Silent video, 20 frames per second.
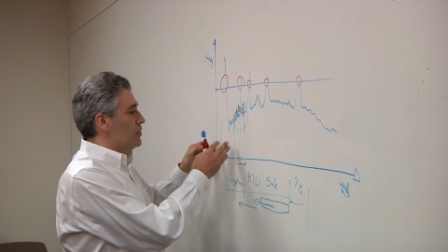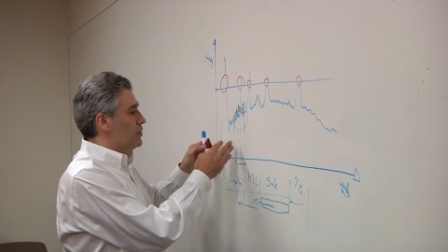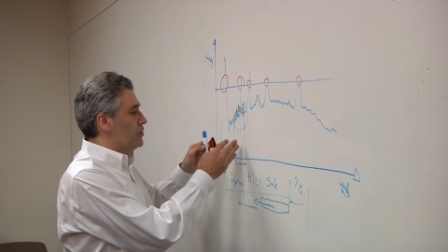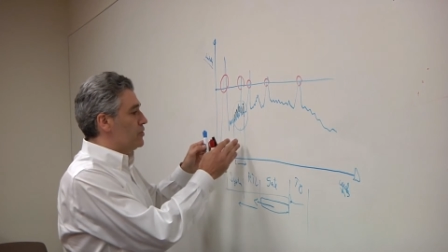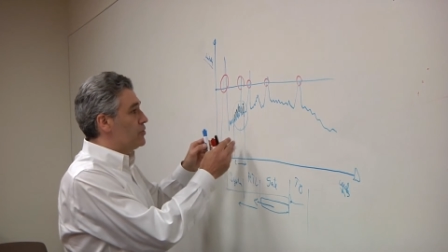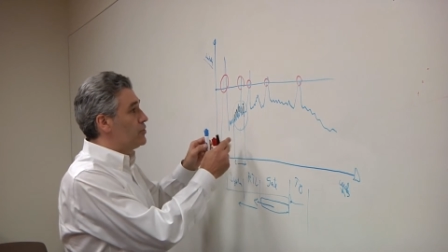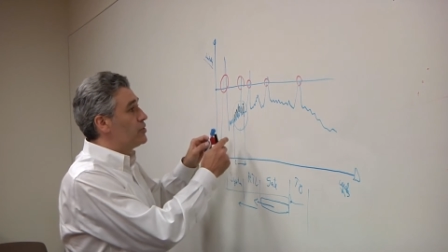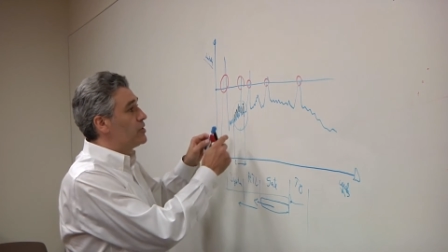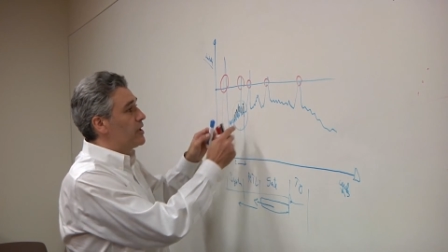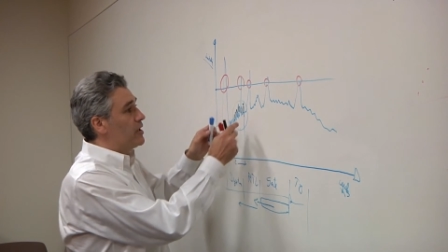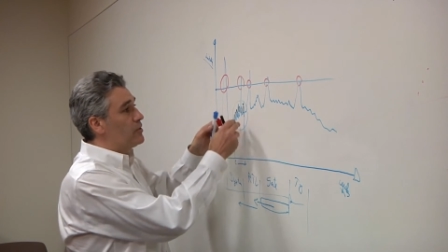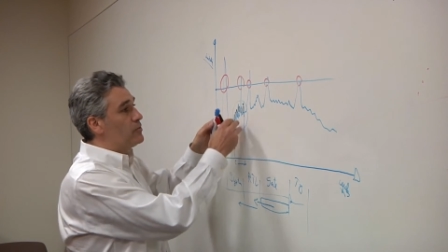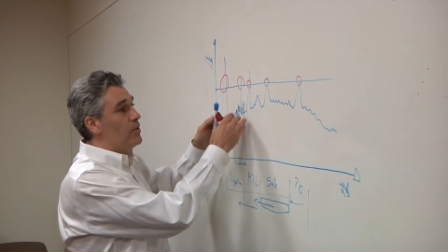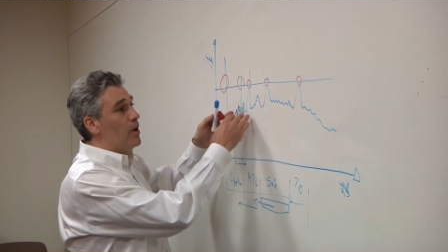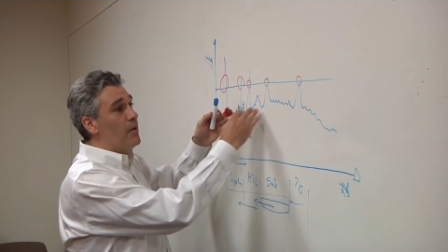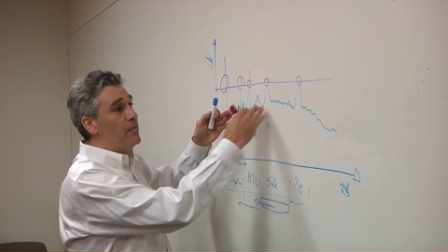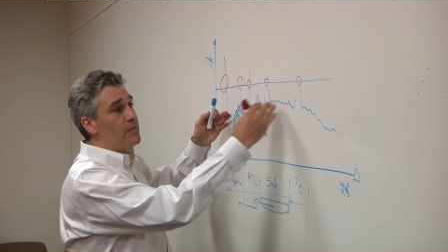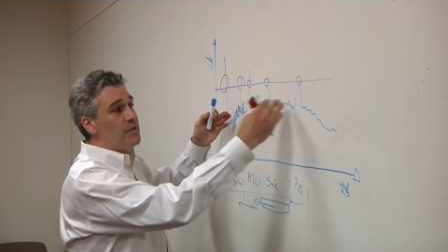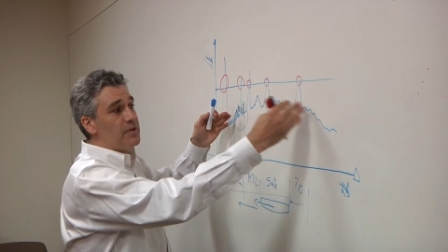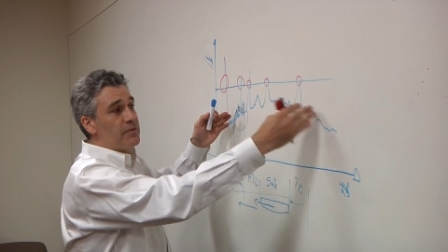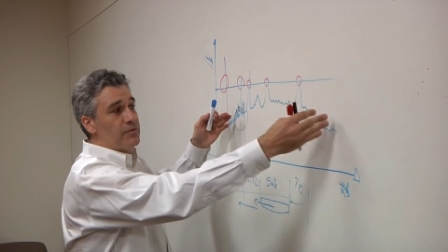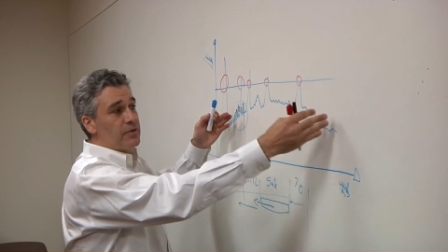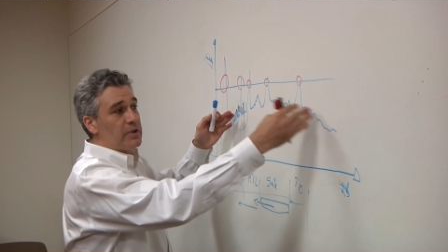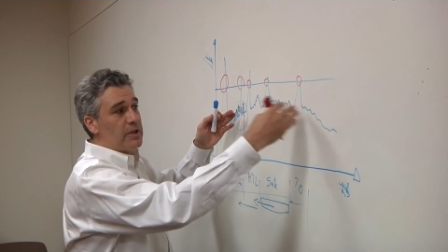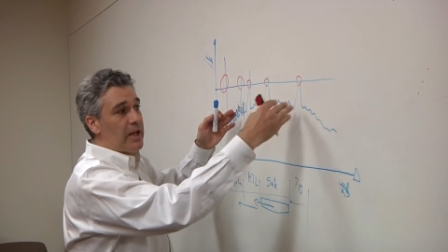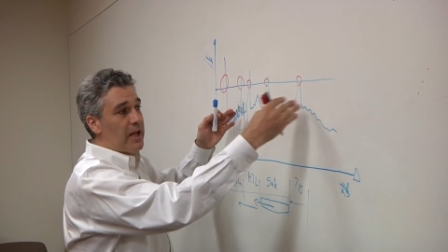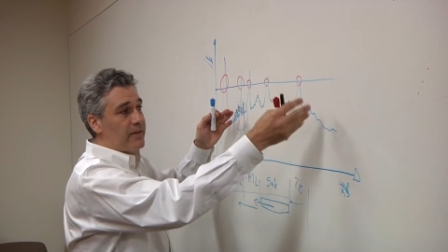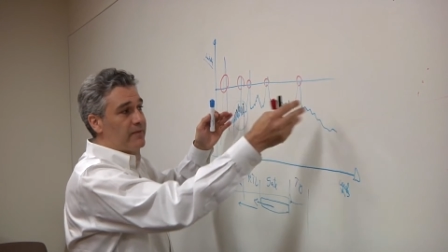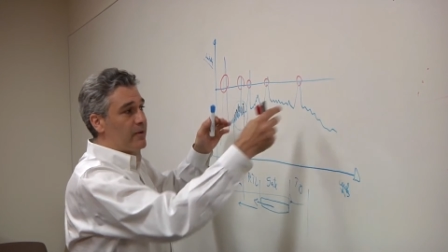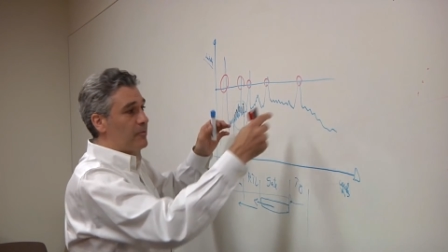you can run
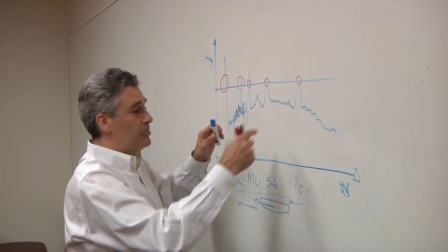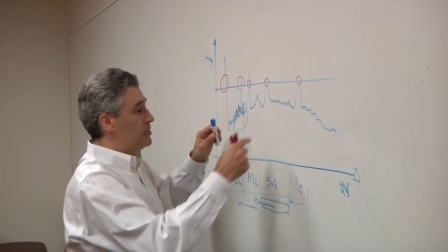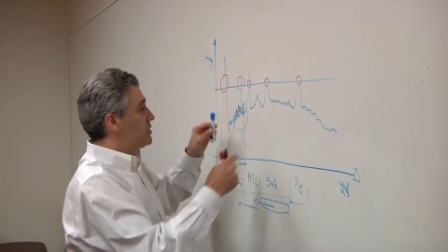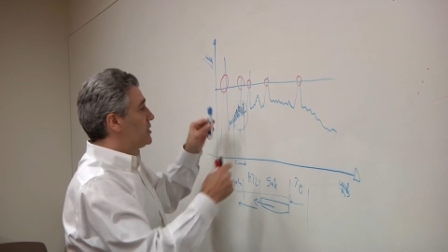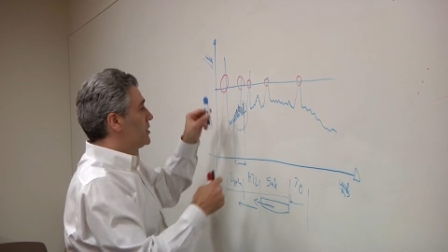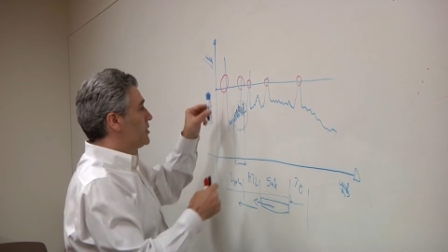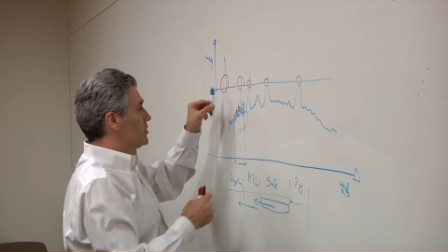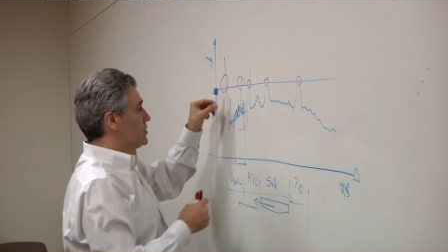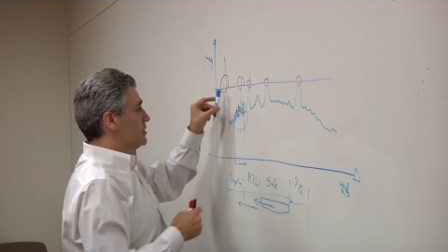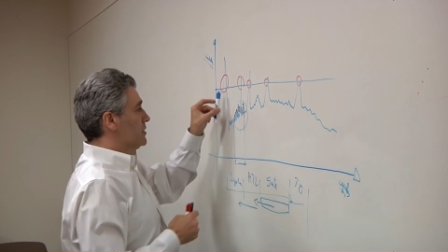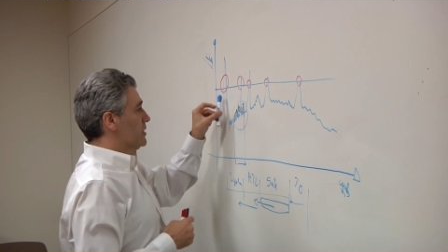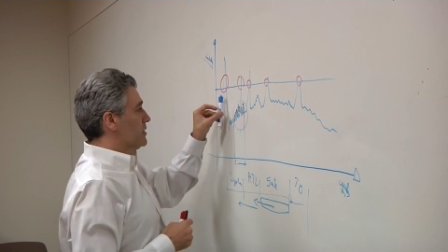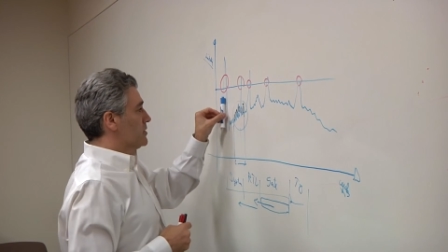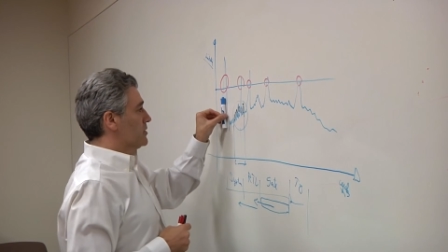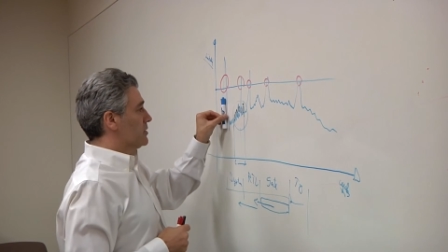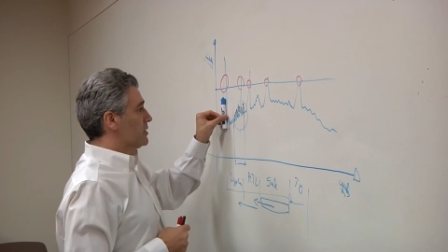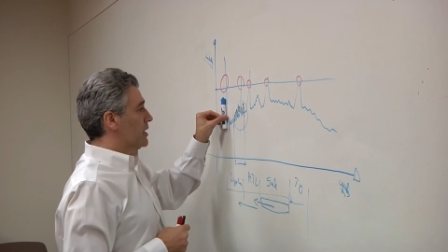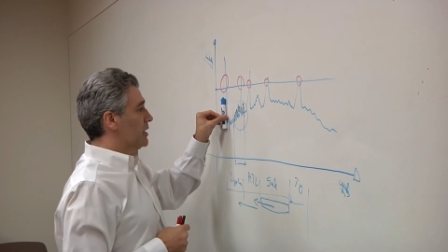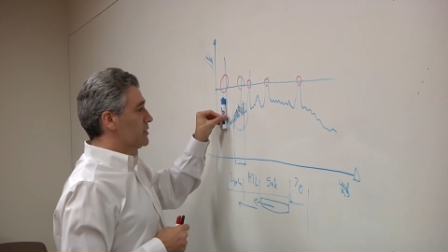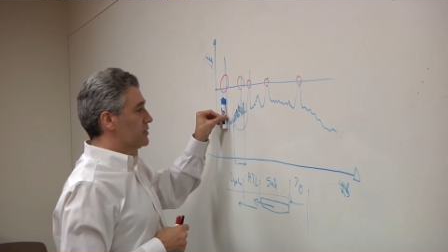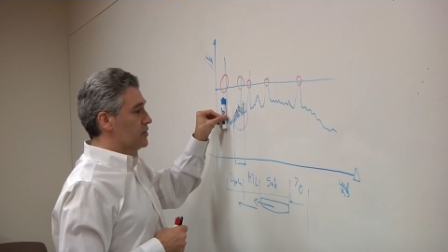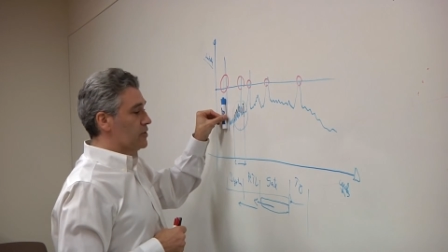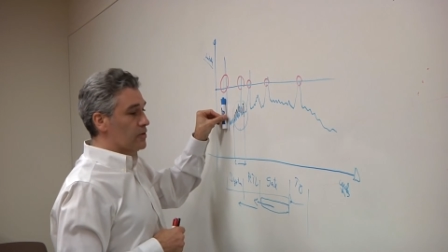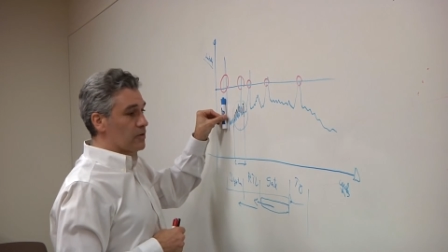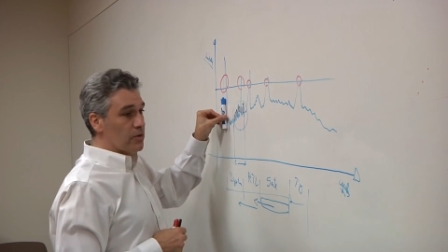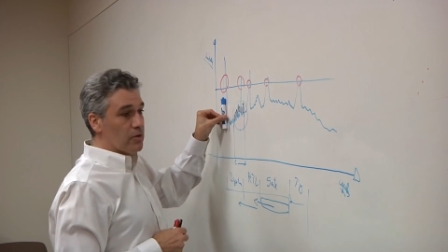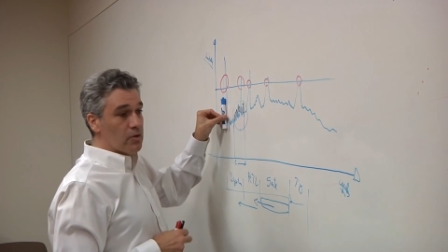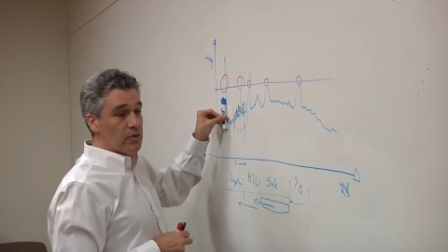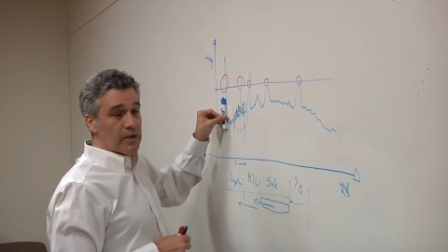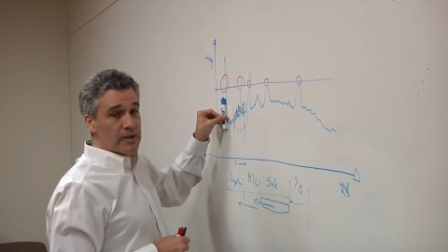different live applications as long as
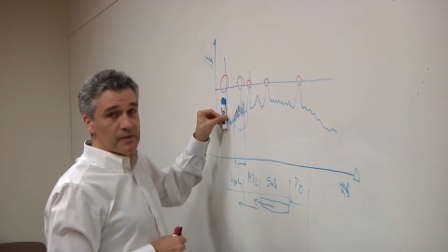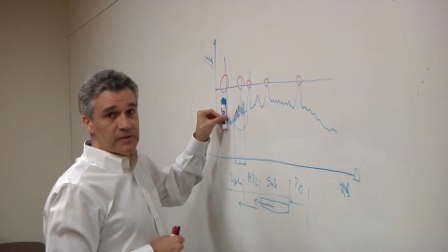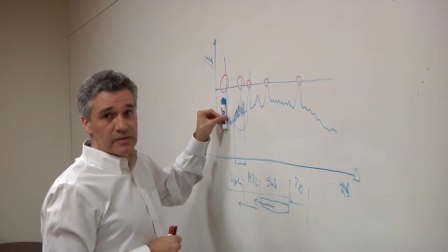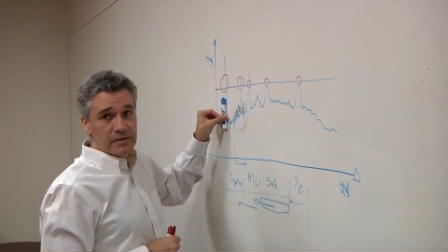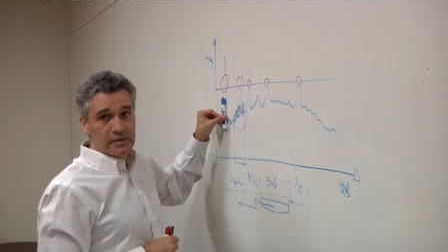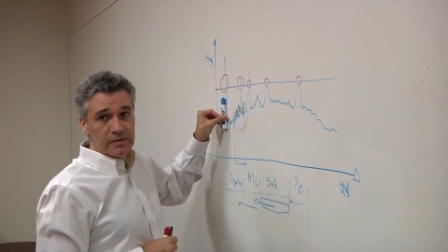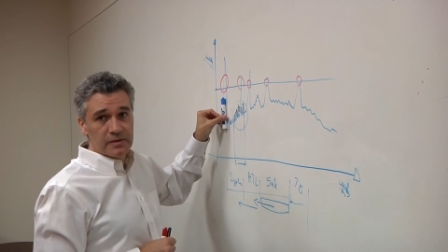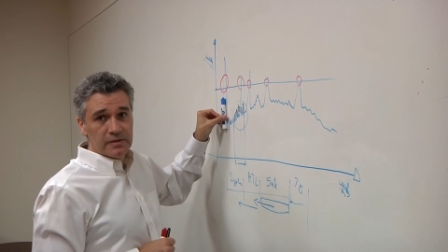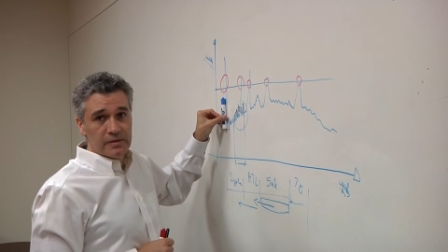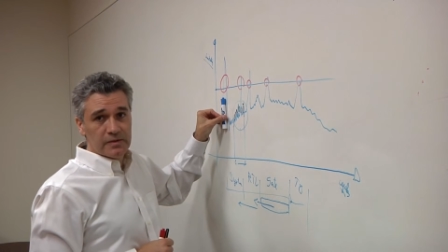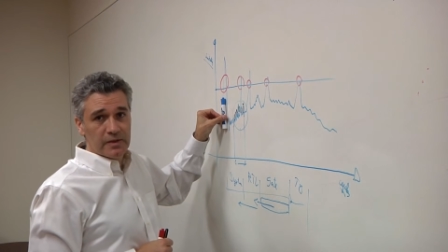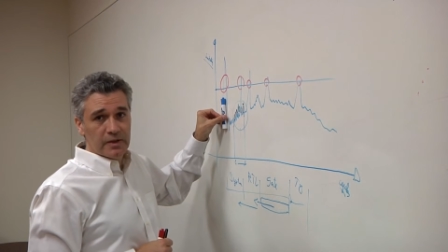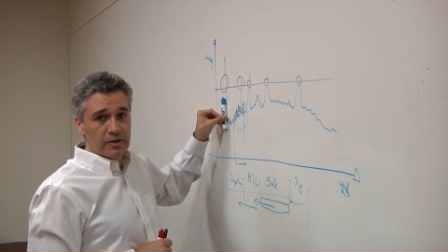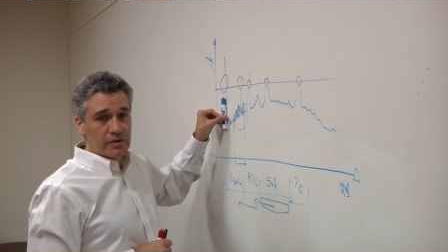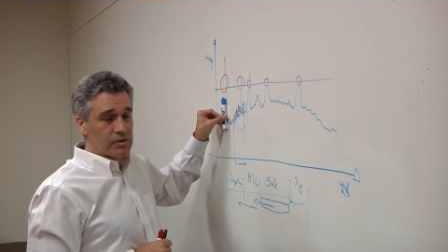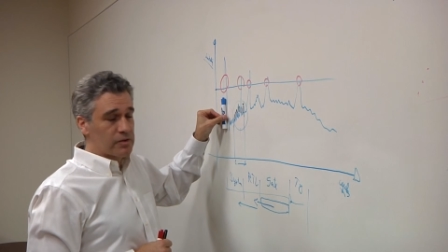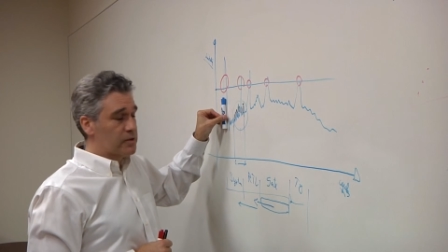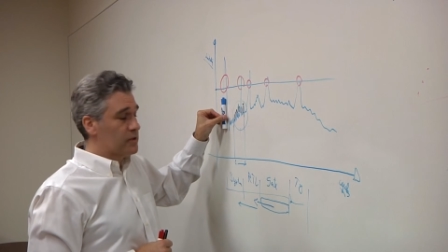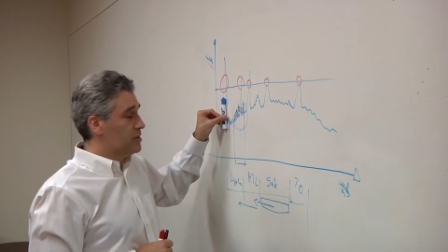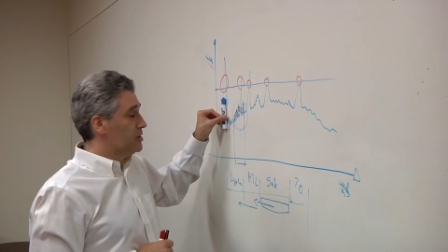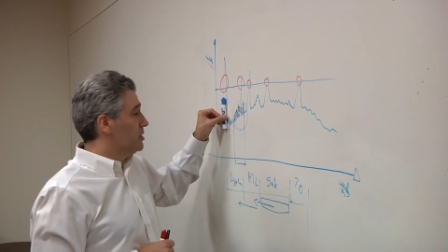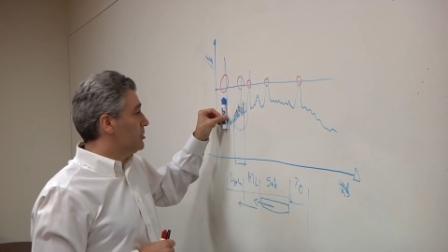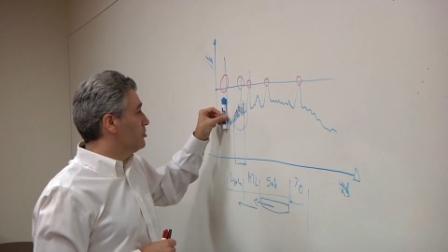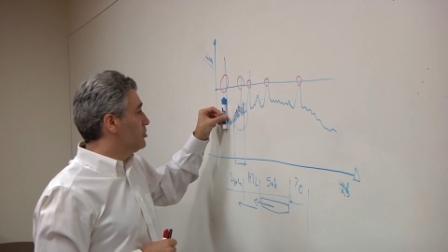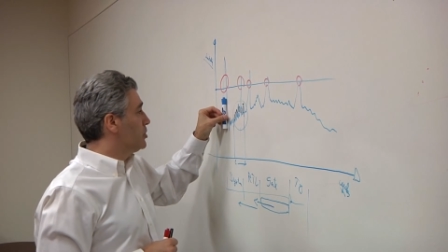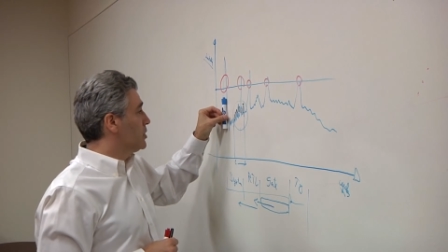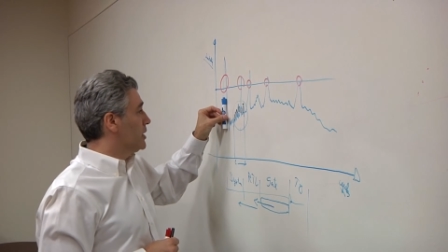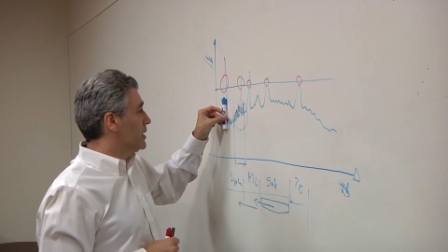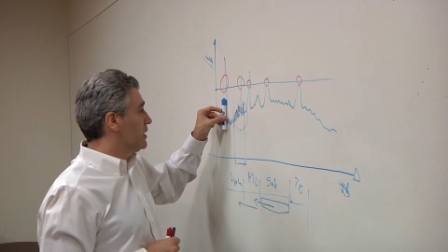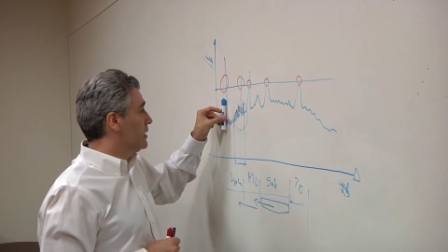your OS is, is actually uh,
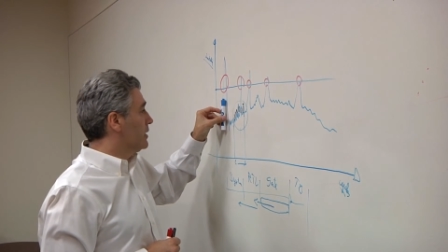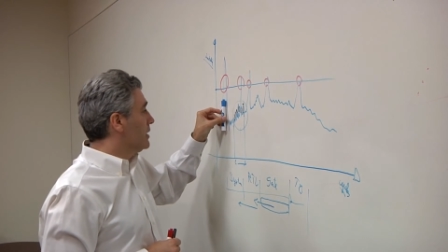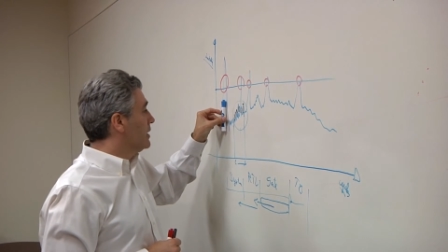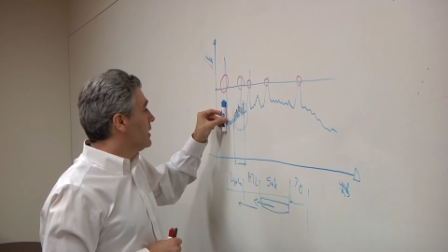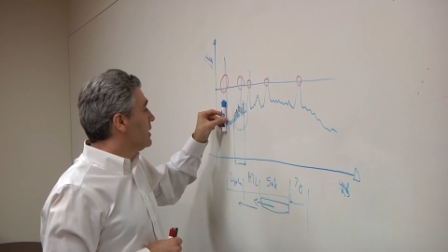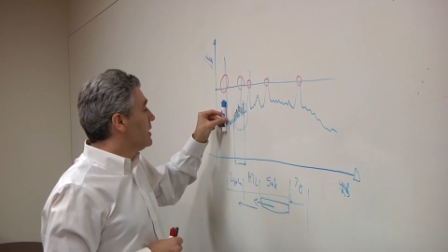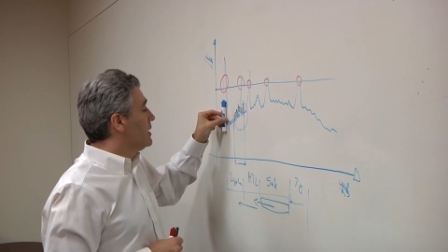booted.